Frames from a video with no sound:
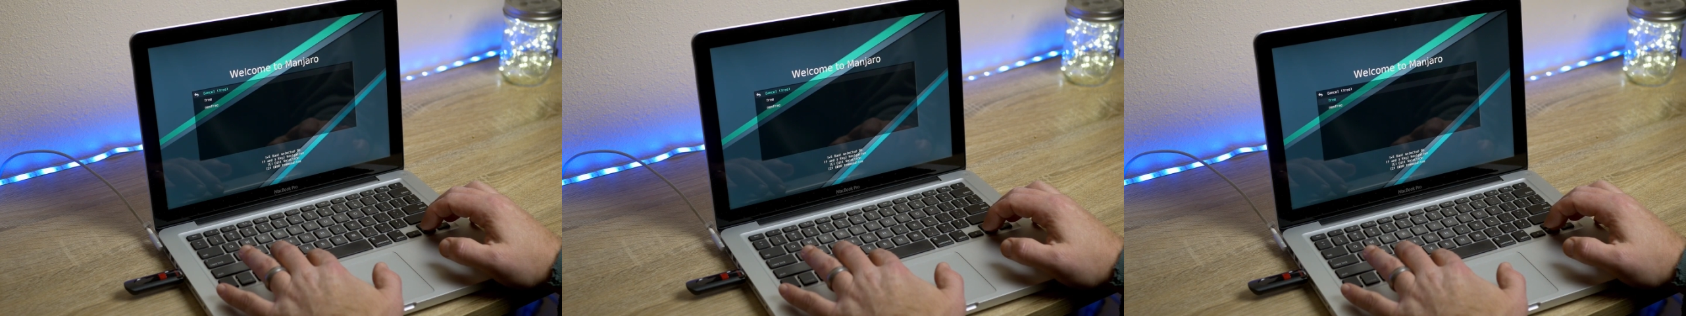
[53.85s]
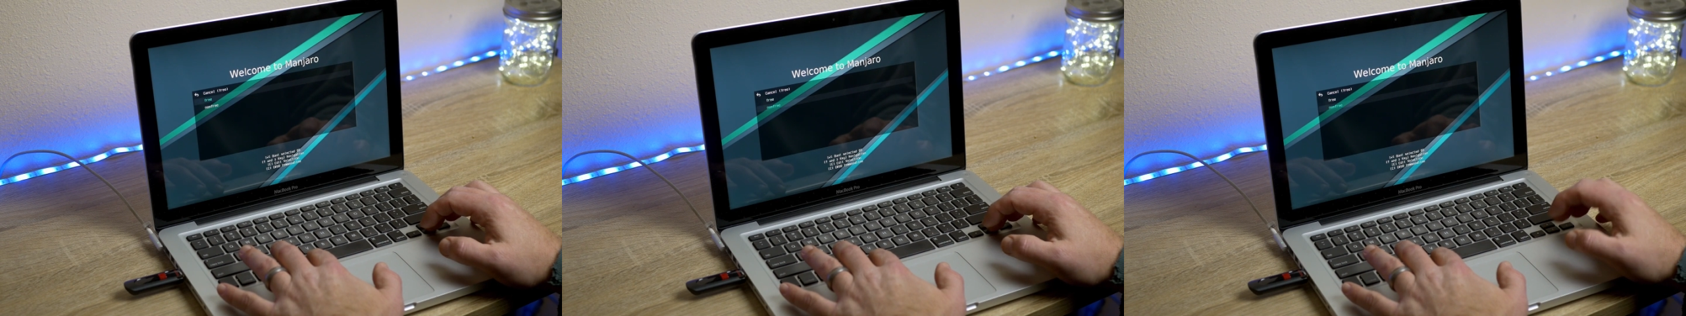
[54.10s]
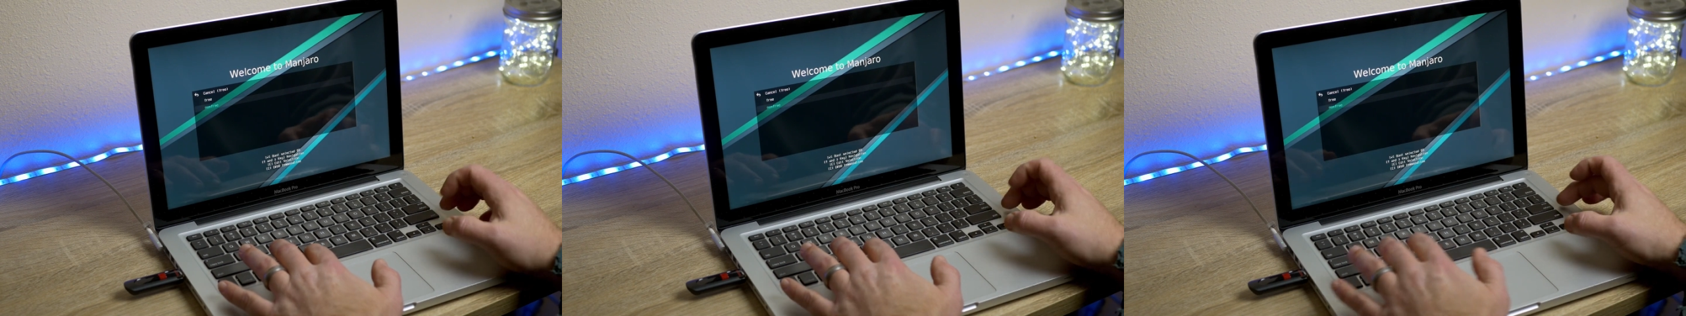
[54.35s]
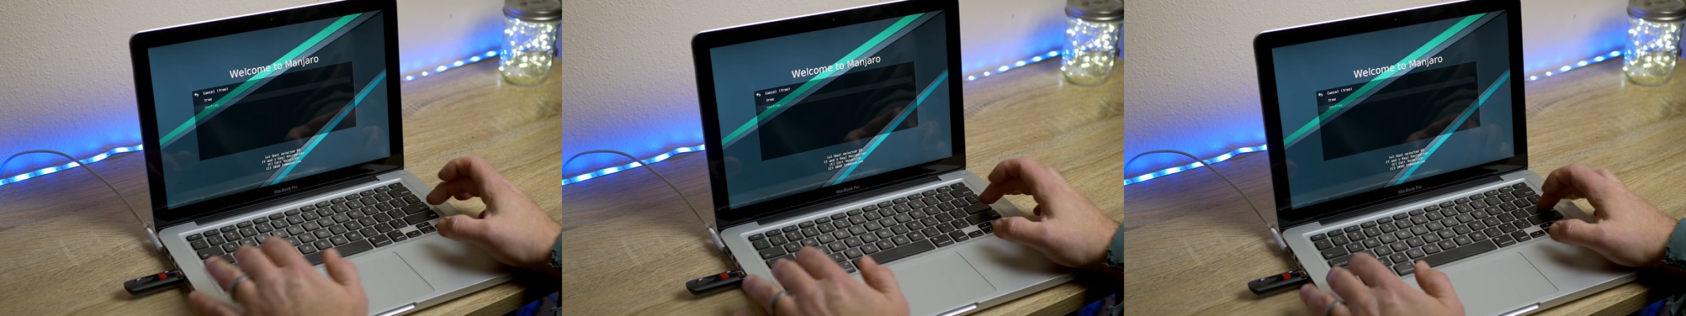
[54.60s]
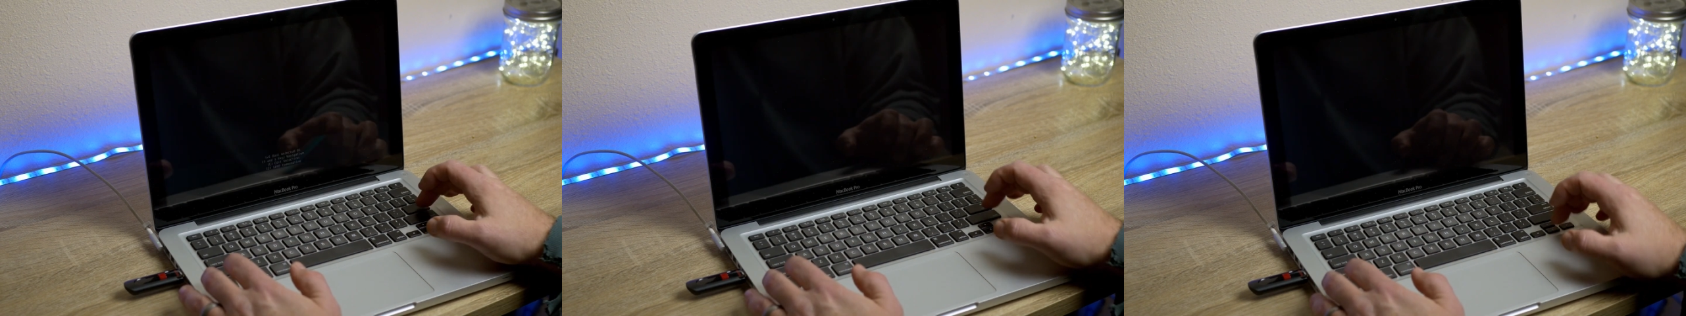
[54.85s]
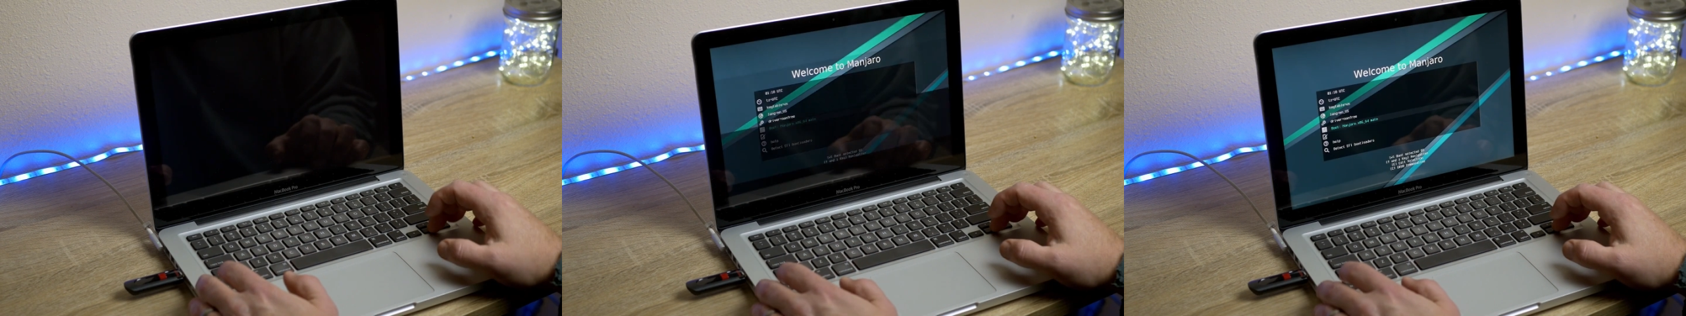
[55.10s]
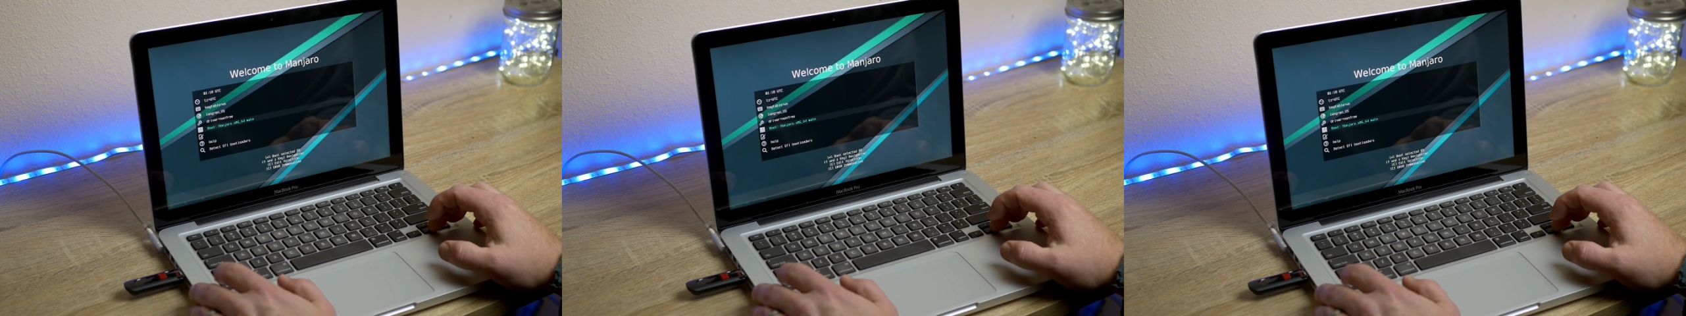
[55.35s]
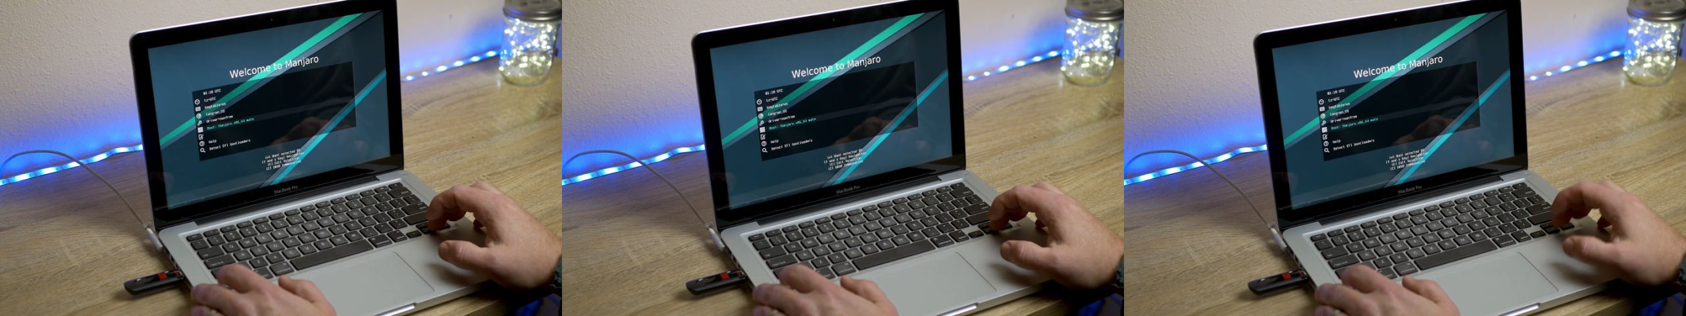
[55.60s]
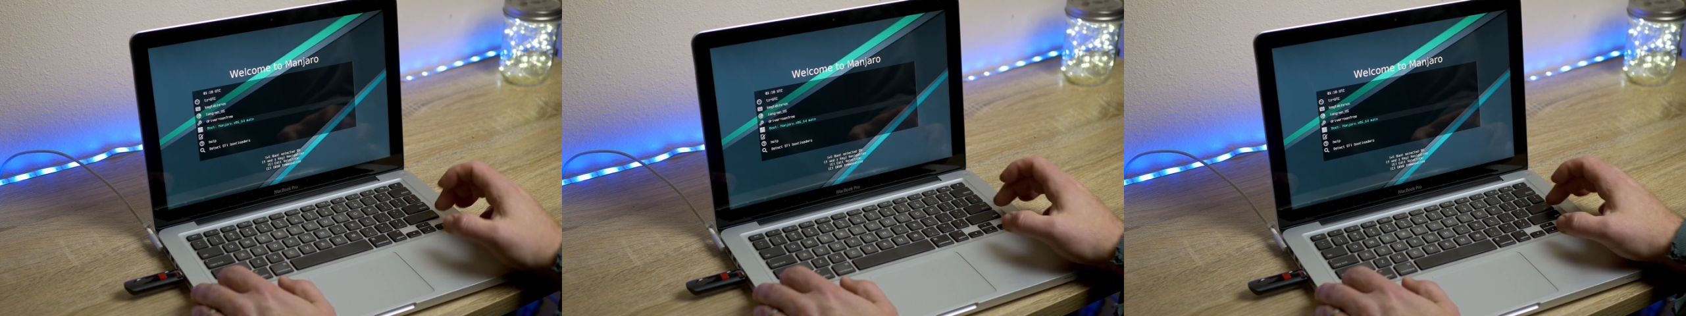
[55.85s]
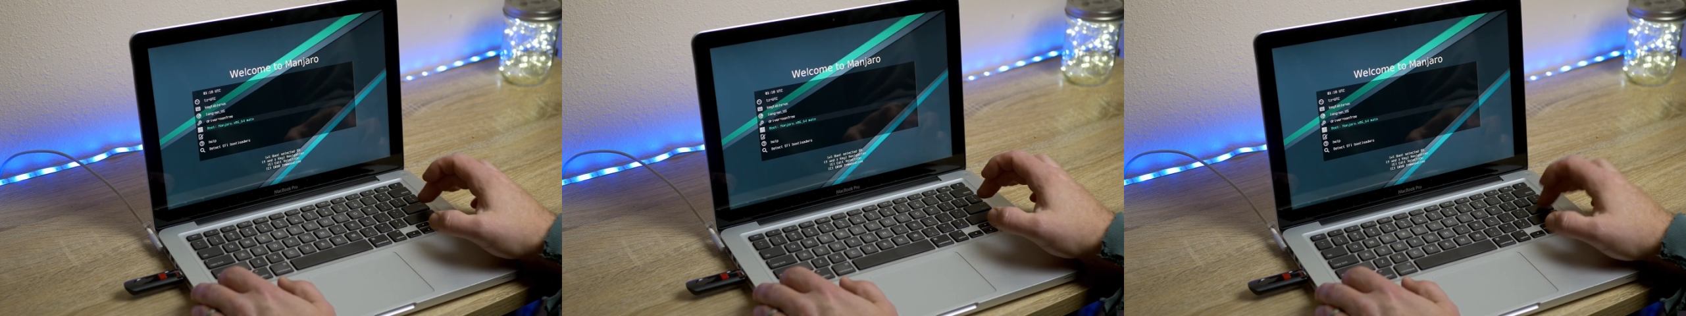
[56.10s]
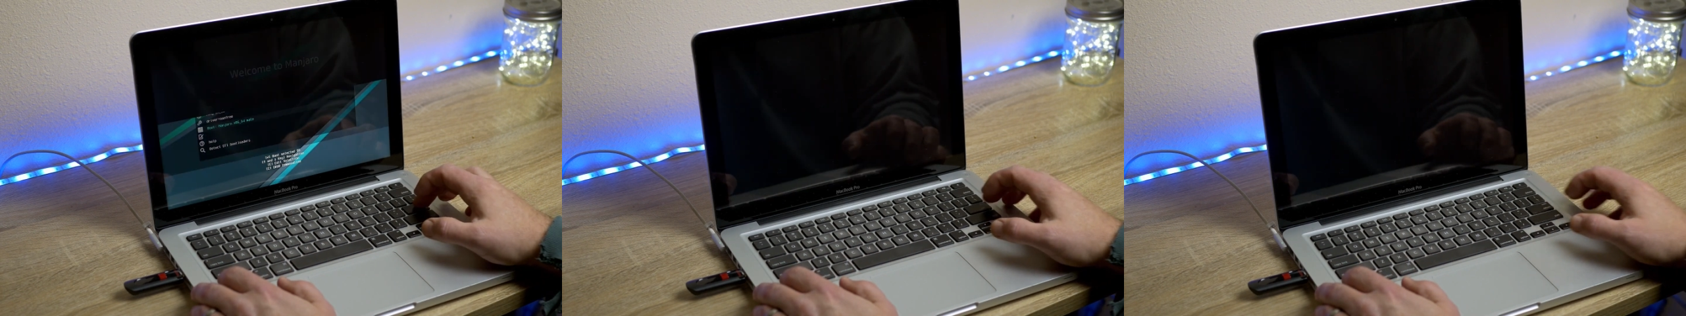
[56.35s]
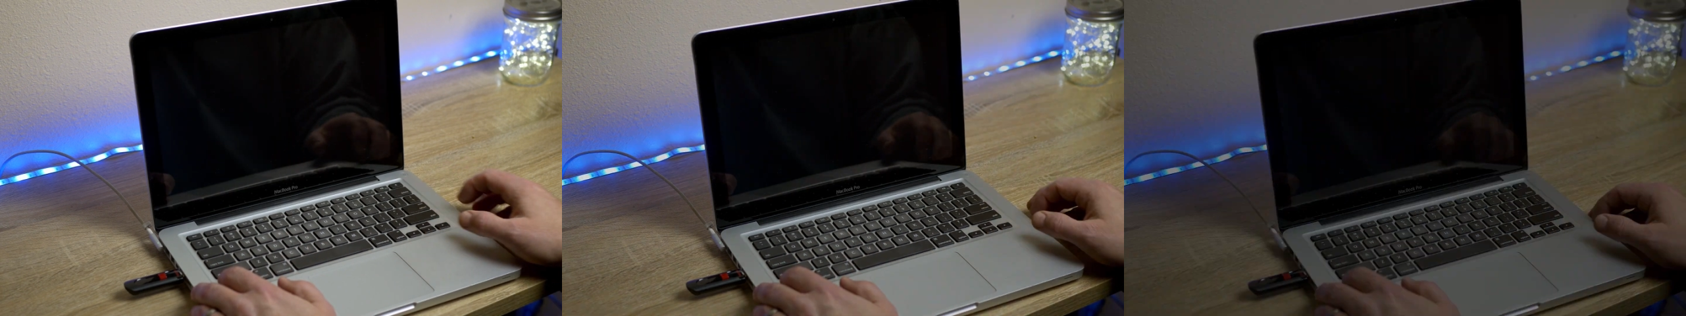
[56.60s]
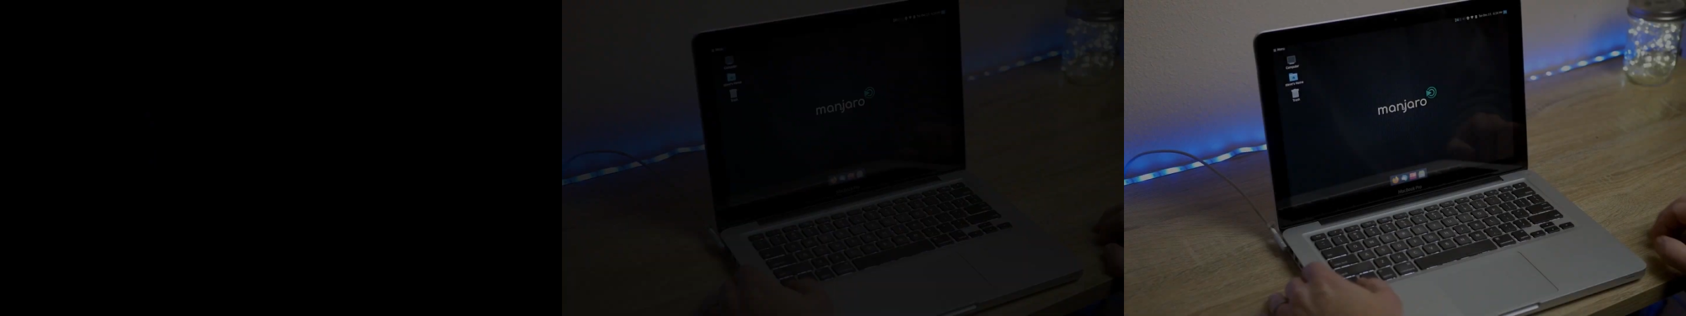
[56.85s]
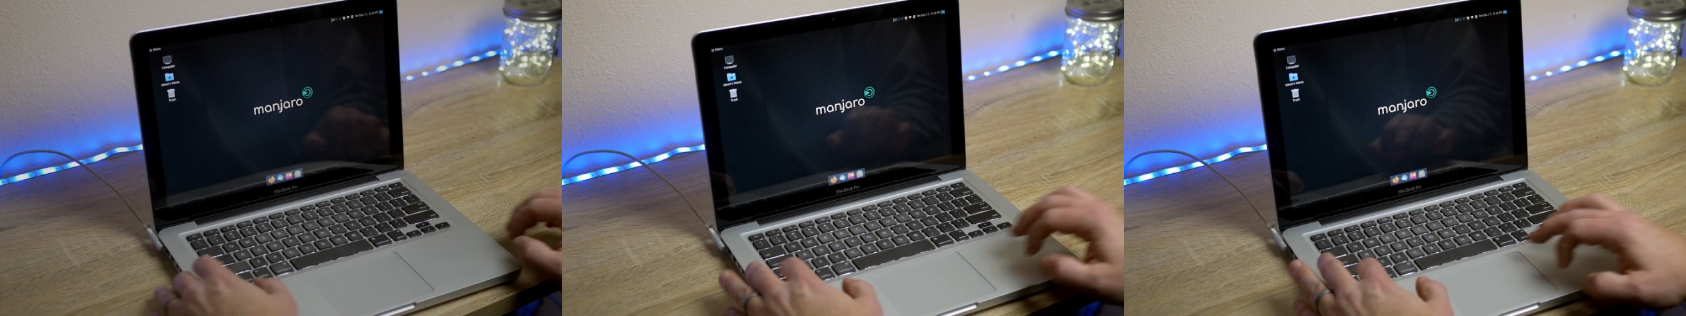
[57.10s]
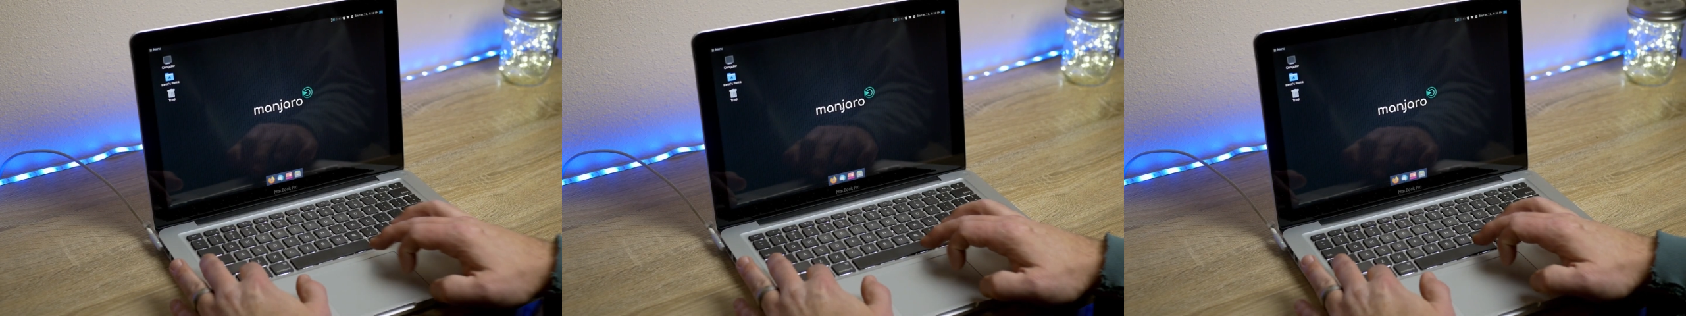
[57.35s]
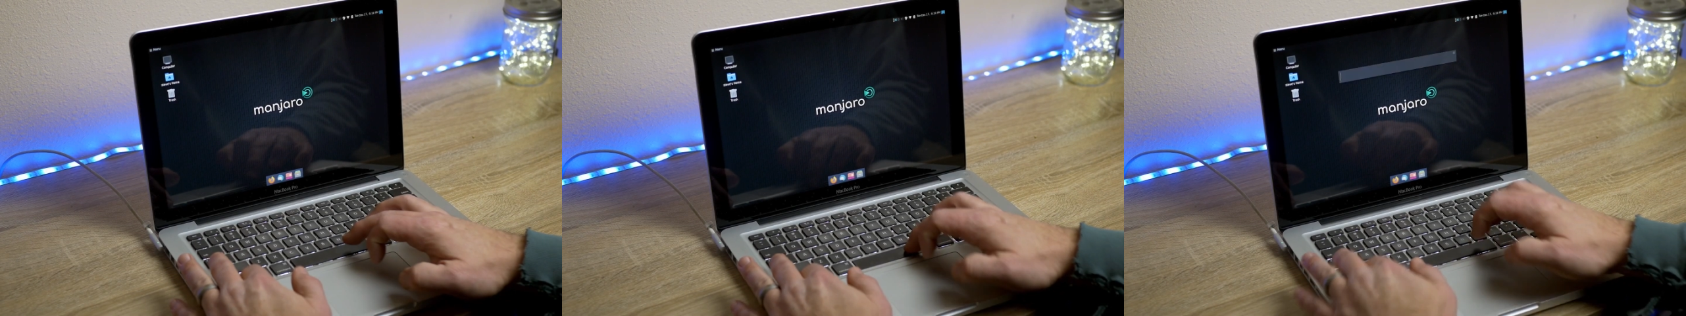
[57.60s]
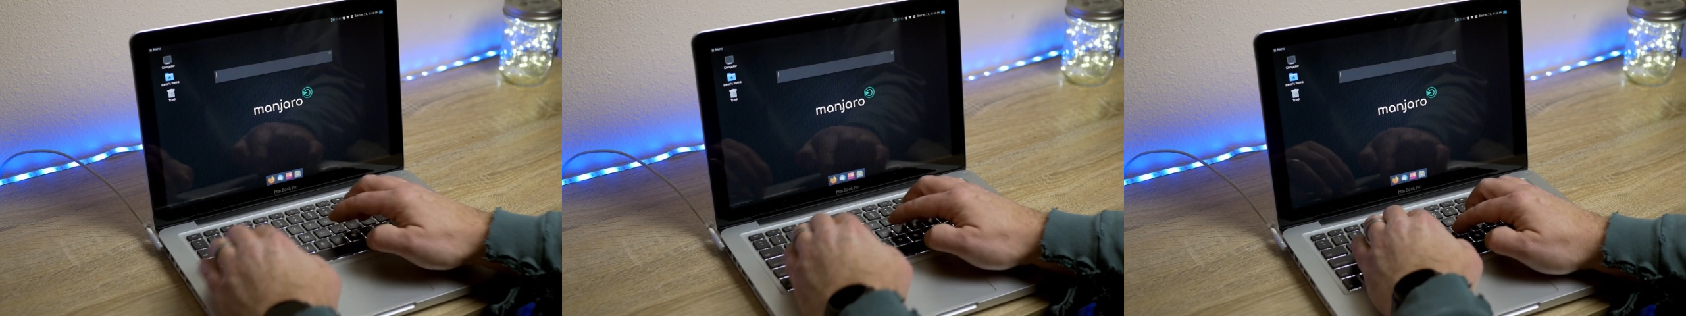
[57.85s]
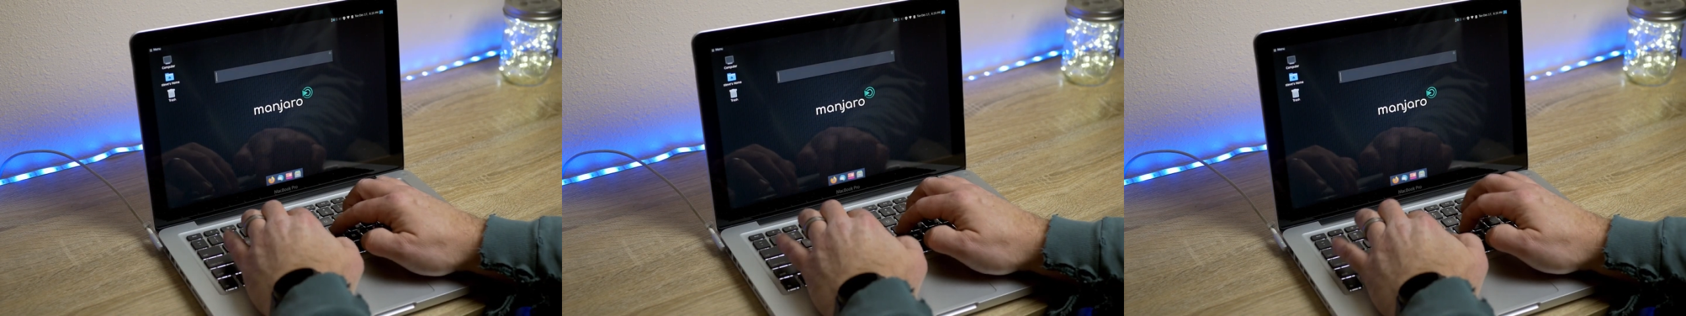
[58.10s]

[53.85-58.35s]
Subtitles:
No face is visible, so there are no lips to read.